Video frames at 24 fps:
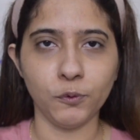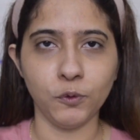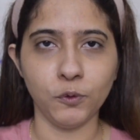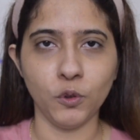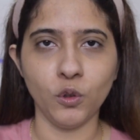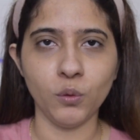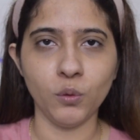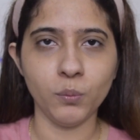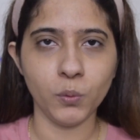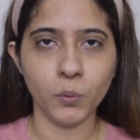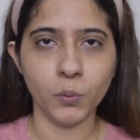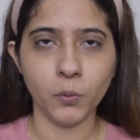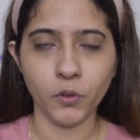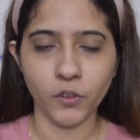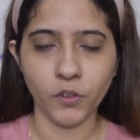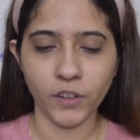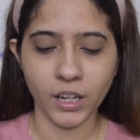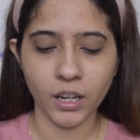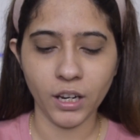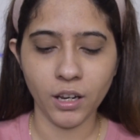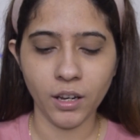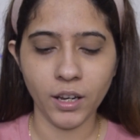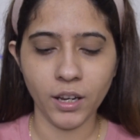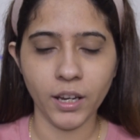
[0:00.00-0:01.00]
For
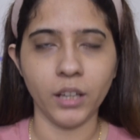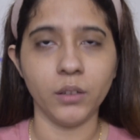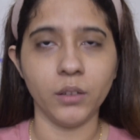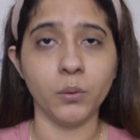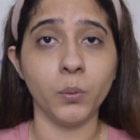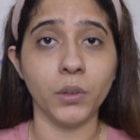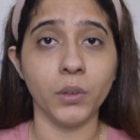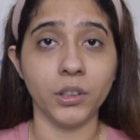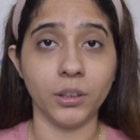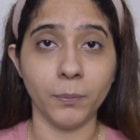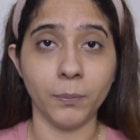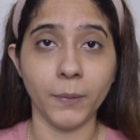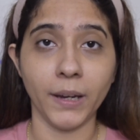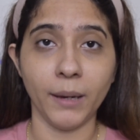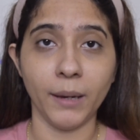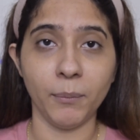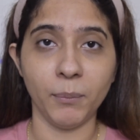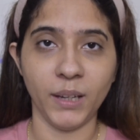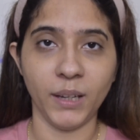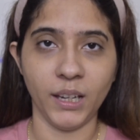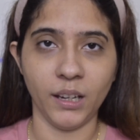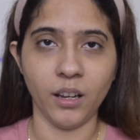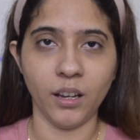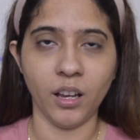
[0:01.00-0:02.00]
moving ahead with my
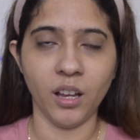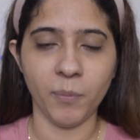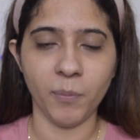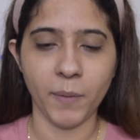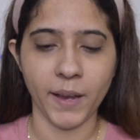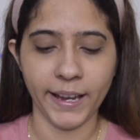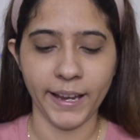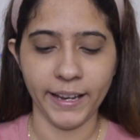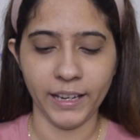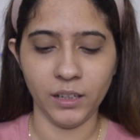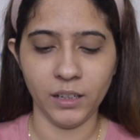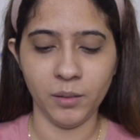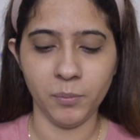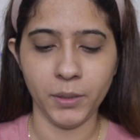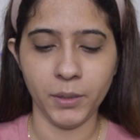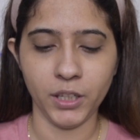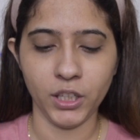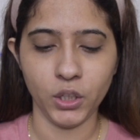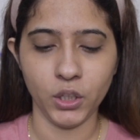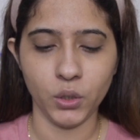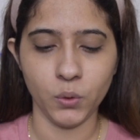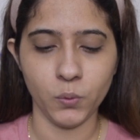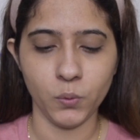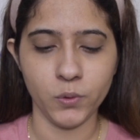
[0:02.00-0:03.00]
makeup, I'll be
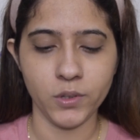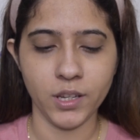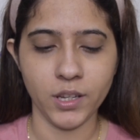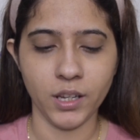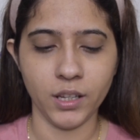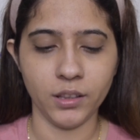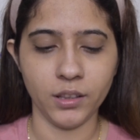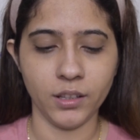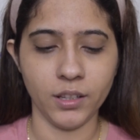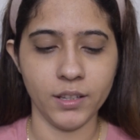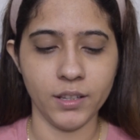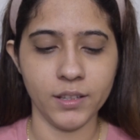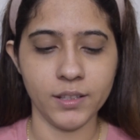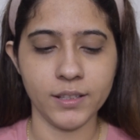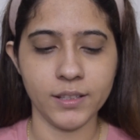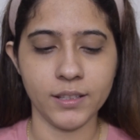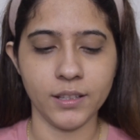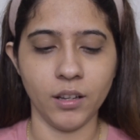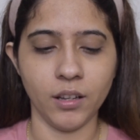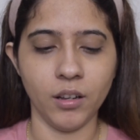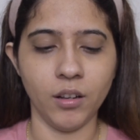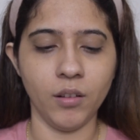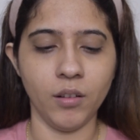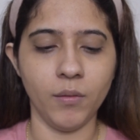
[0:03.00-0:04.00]
using
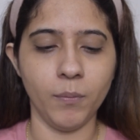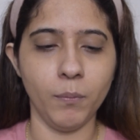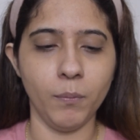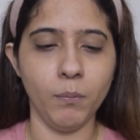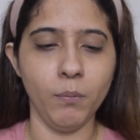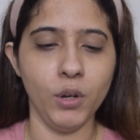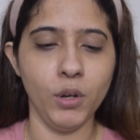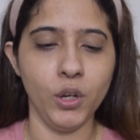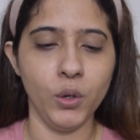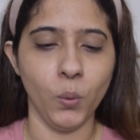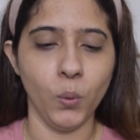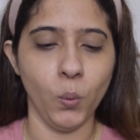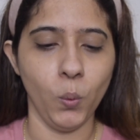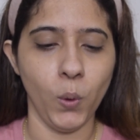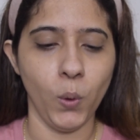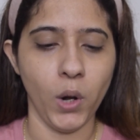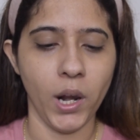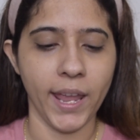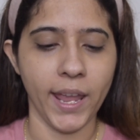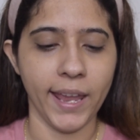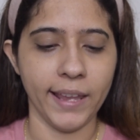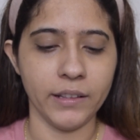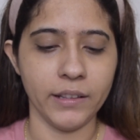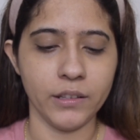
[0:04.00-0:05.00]
this blue
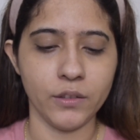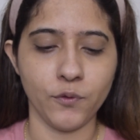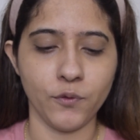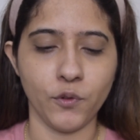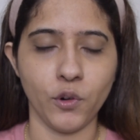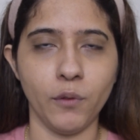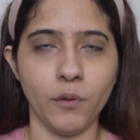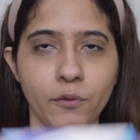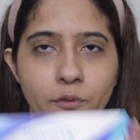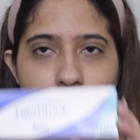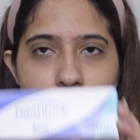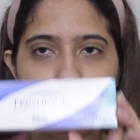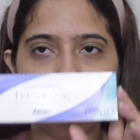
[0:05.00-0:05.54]
lens from